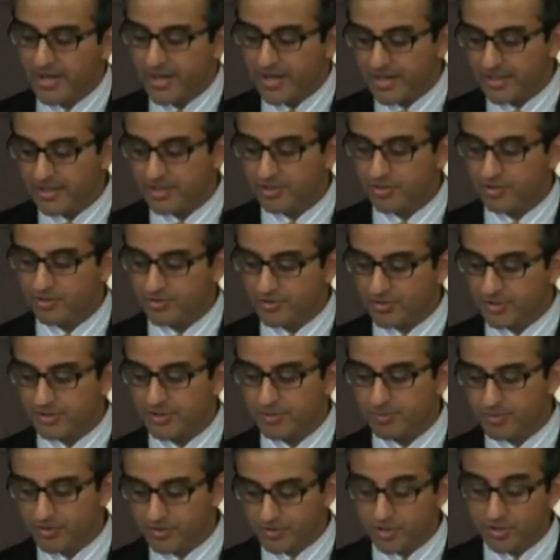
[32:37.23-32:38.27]
And he goes,
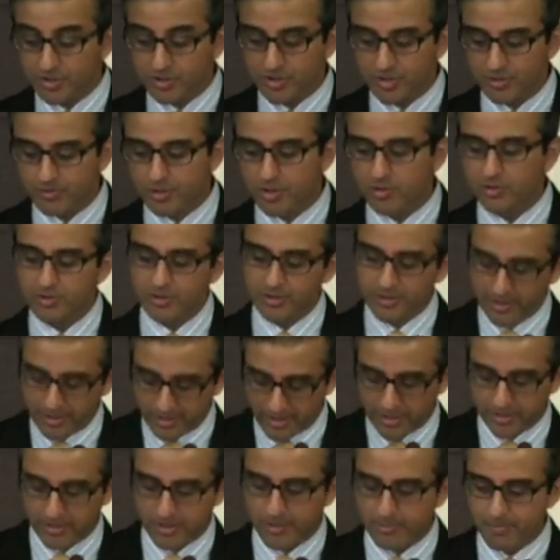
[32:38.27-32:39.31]
it's a positional motion,
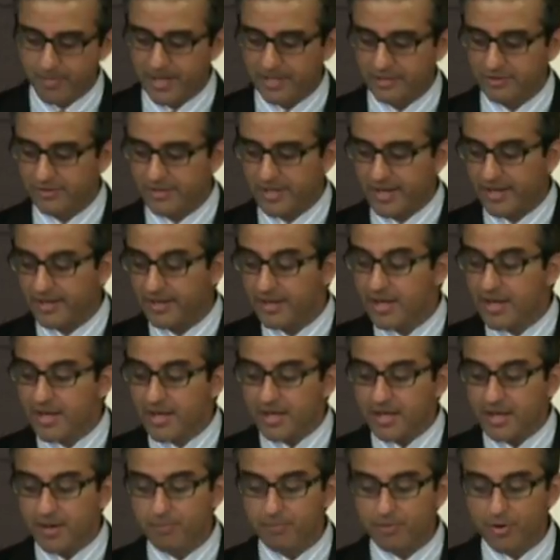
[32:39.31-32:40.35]
and I'll come back to that,
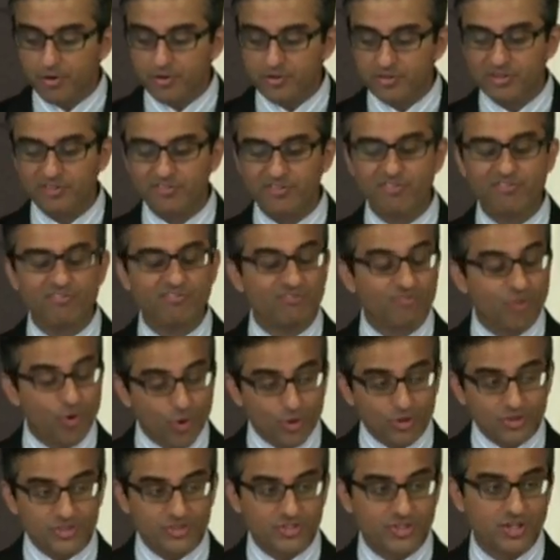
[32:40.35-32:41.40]
composed of a
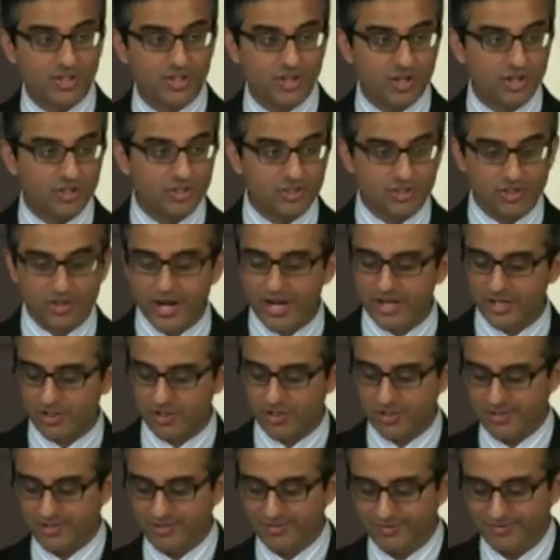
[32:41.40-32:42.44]
forced
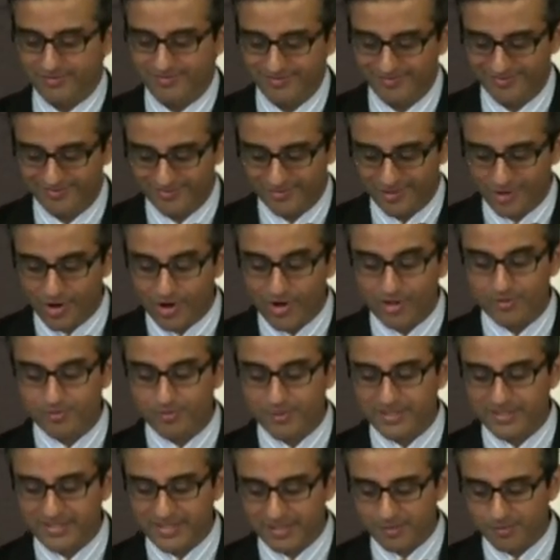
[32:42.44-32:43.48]
contraction caused
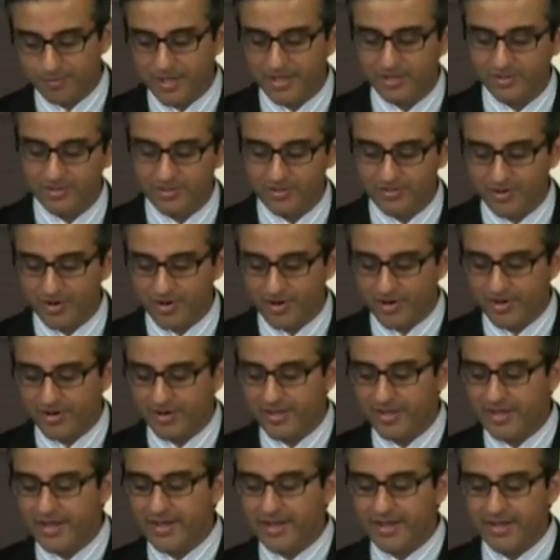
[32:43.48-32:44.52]
by the expansion of the
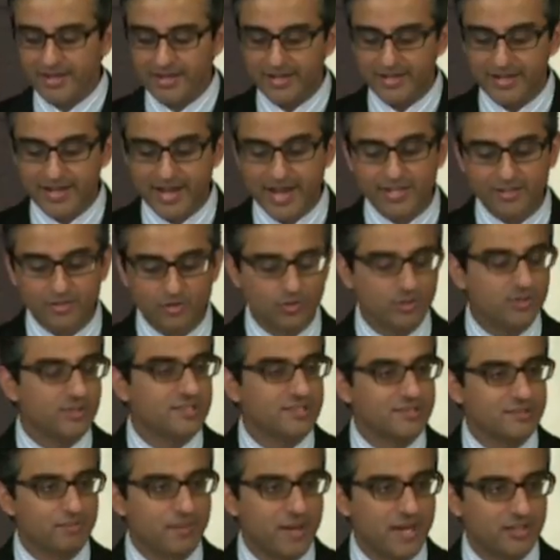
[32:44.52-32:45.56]
heart and a natural
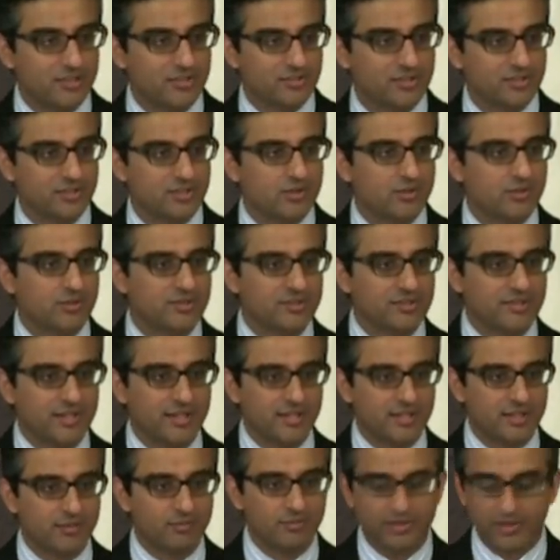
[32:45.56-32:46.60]
expansion
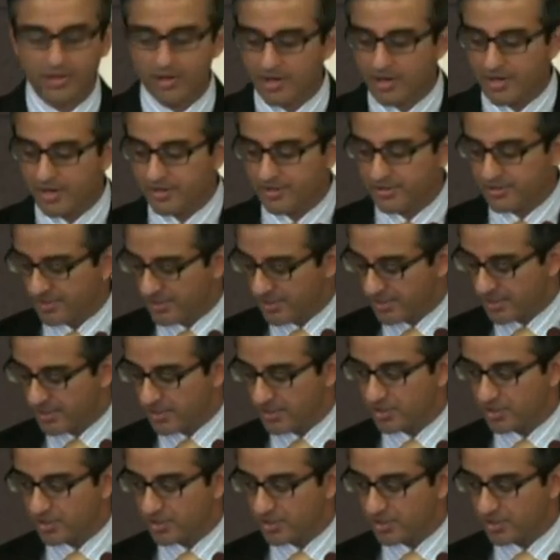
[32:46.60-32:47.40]
coinciding with the heart's